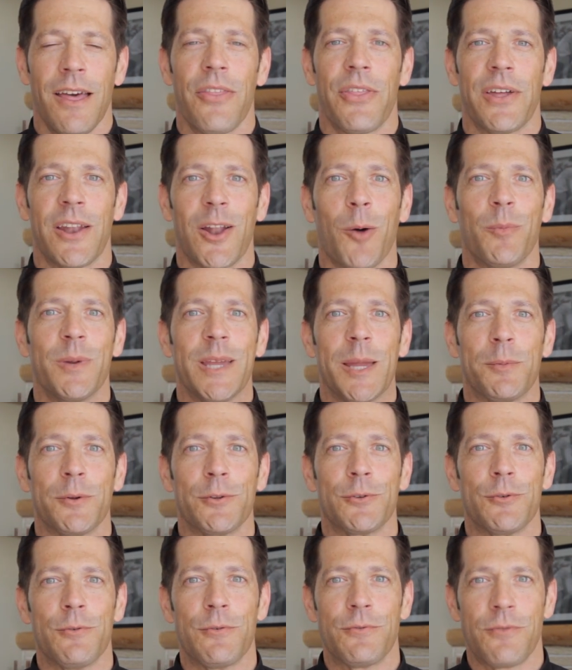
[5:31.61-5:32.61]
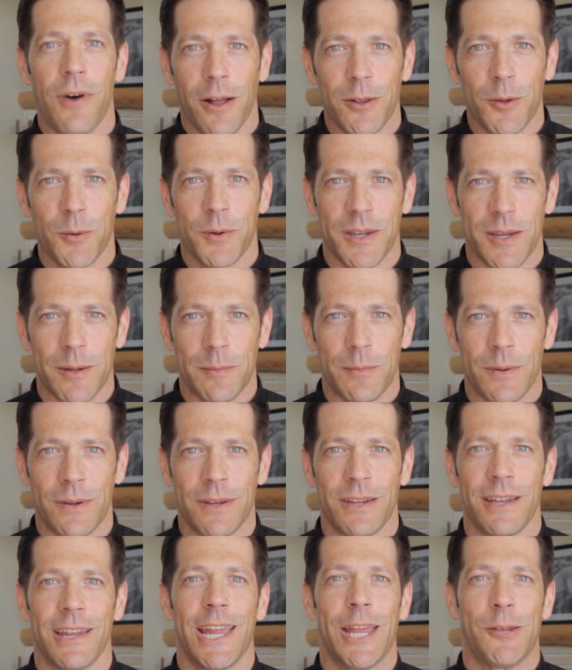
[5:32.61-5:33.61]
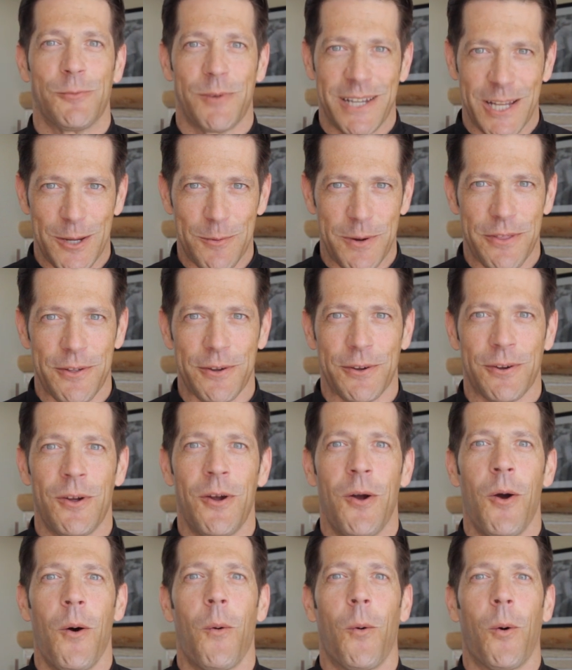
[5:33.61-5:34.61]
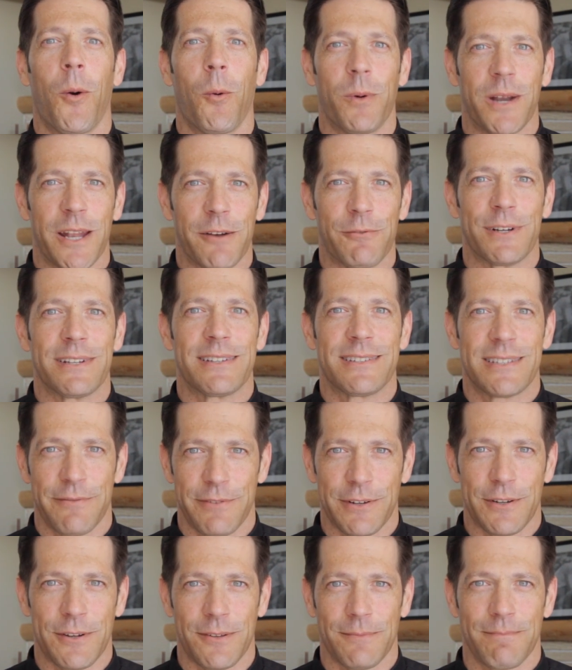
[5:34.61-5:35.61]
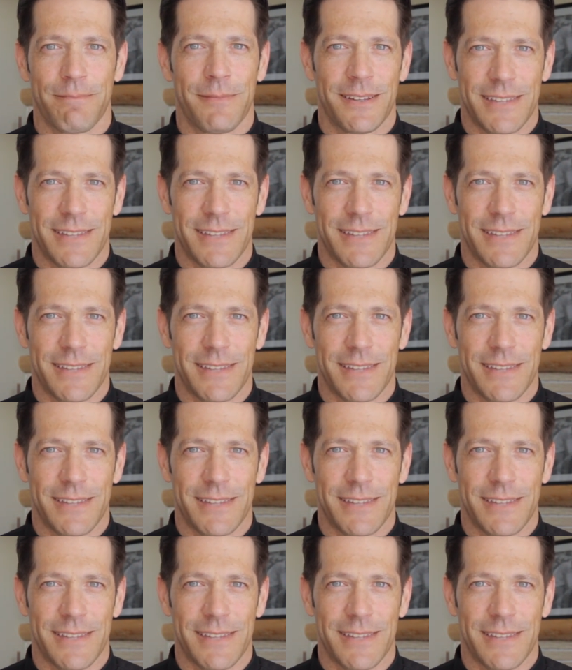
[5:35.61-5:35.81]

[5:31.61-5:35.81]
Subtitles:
then I'll be able to follow him in rainy weather or whenever it's difficult.